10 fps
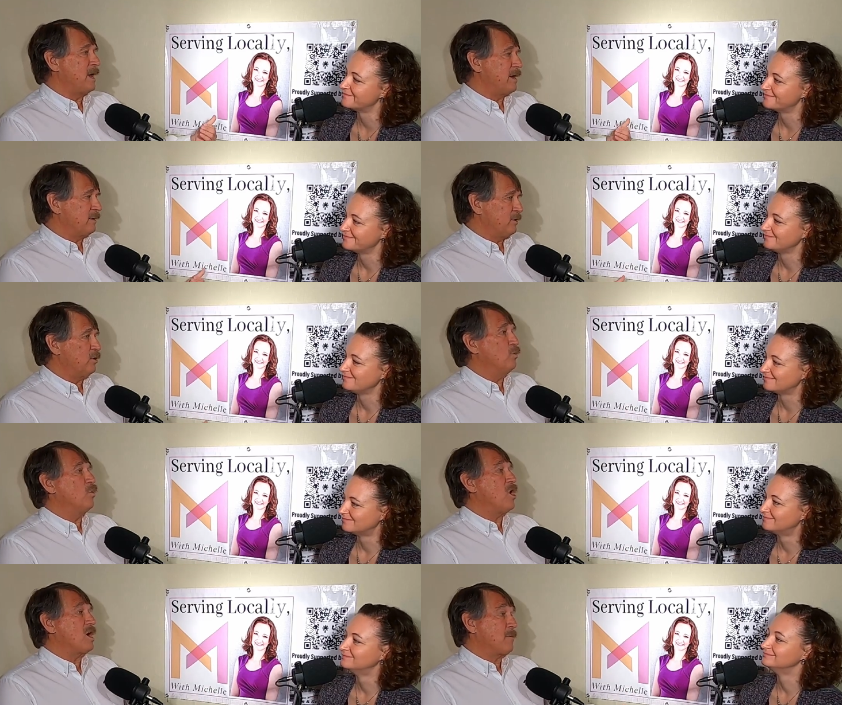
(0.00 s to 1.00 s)
Speaker 1: back. Don't
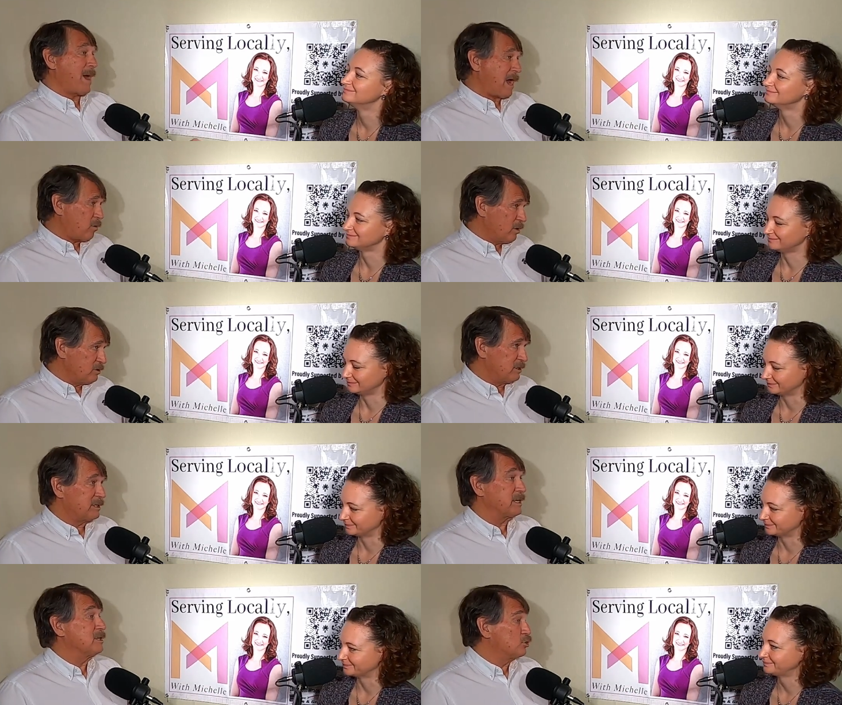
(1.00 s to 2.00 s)
walk backwards
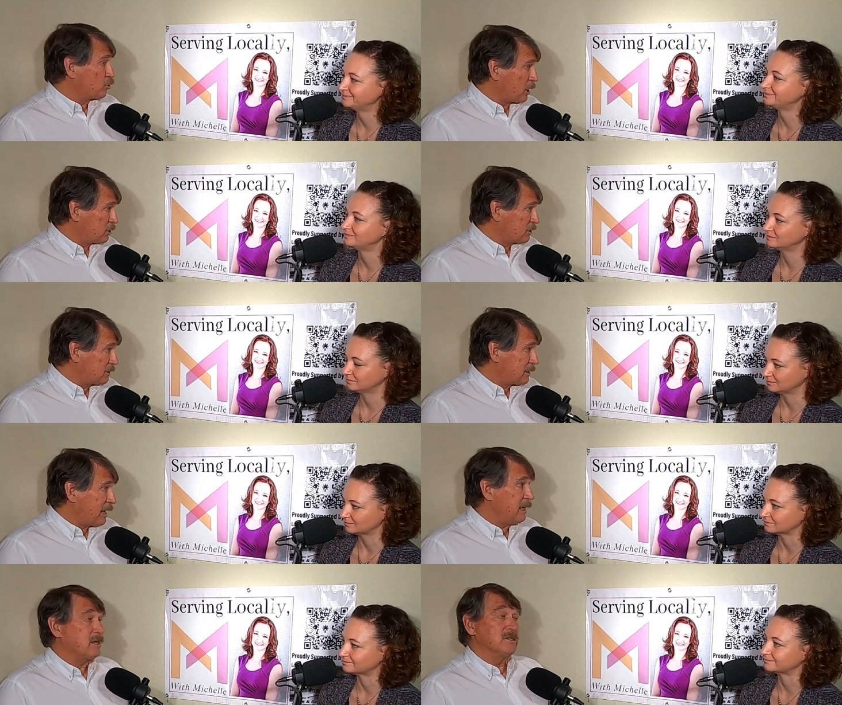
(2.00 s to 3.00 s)
mm-hmm. on a mm-hmm. construction
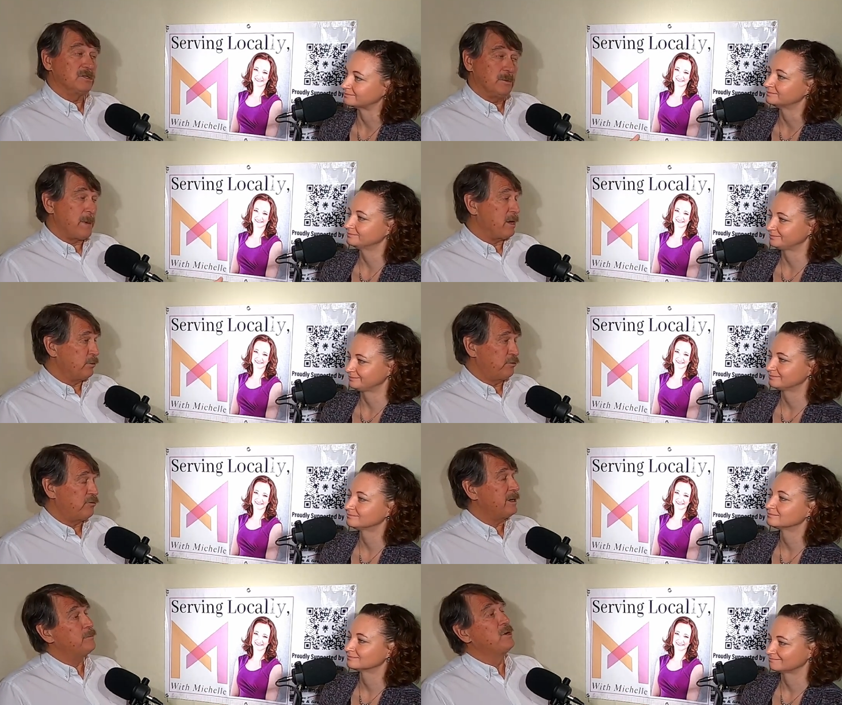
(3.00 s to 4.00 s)
site because mm-hmm. you're bound to
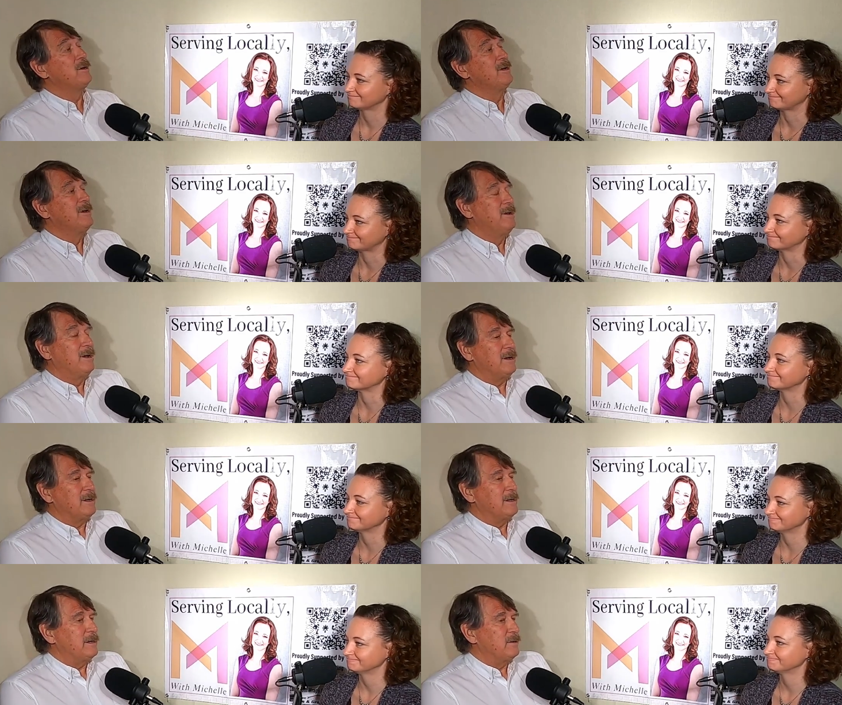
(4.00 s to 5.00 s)
trip. Mm-hmm.
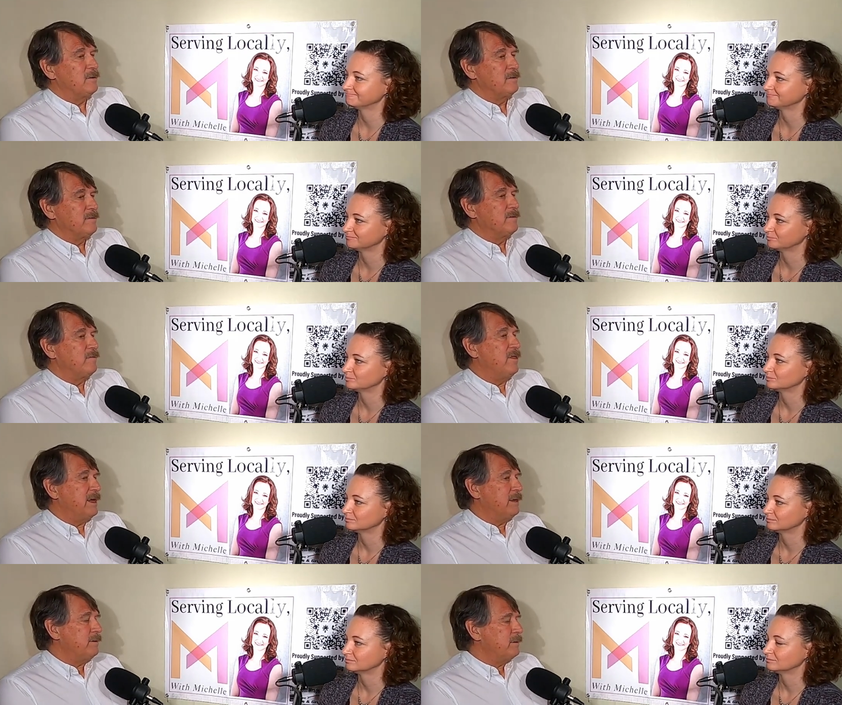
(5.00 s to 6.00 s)
Uh,
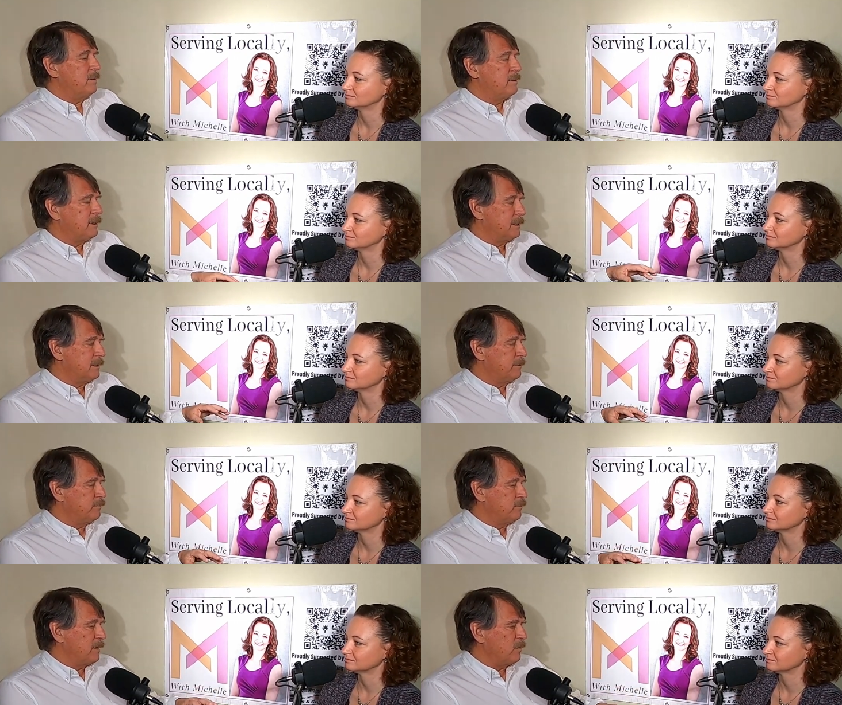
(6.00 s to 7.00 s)
then,
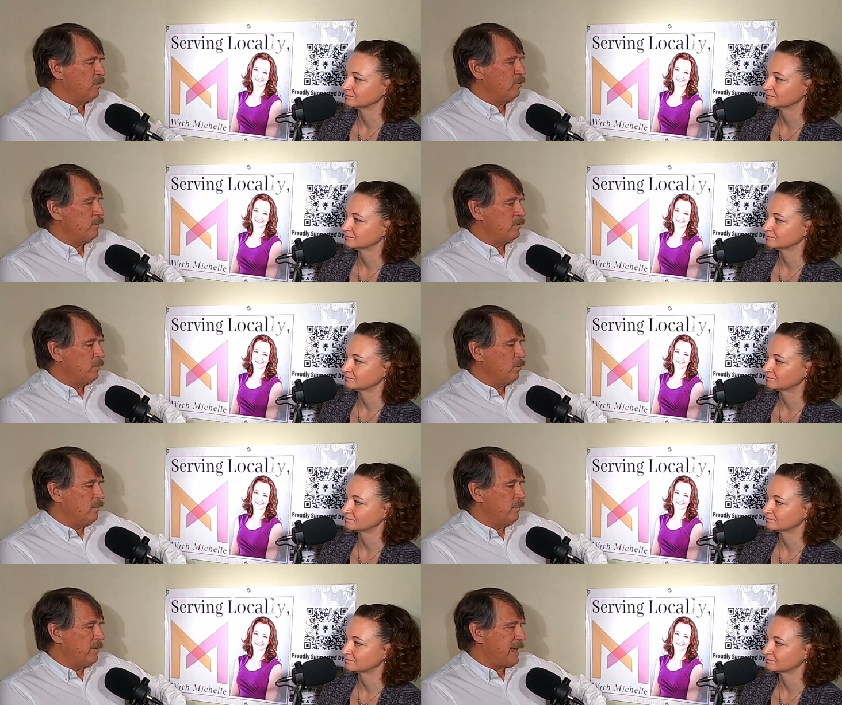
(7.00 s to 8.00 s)
um, and
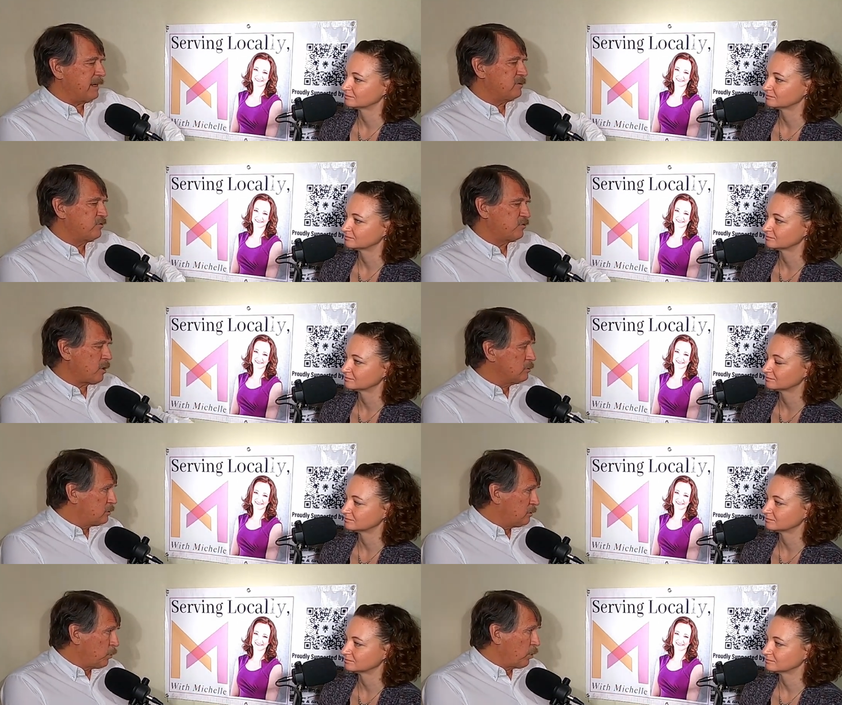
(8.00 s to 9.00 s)
that
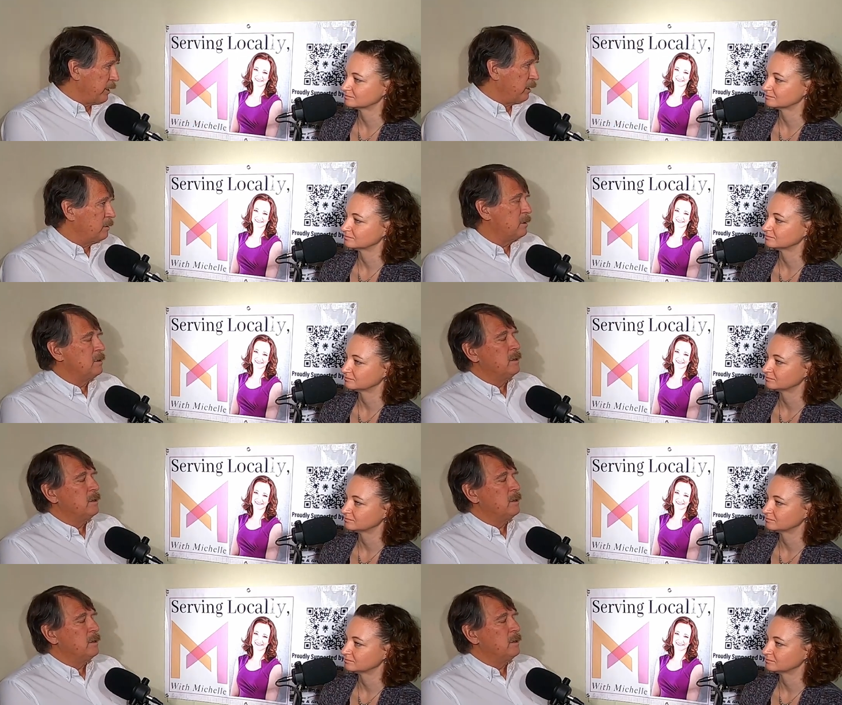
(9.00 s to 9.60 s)
starts the morning.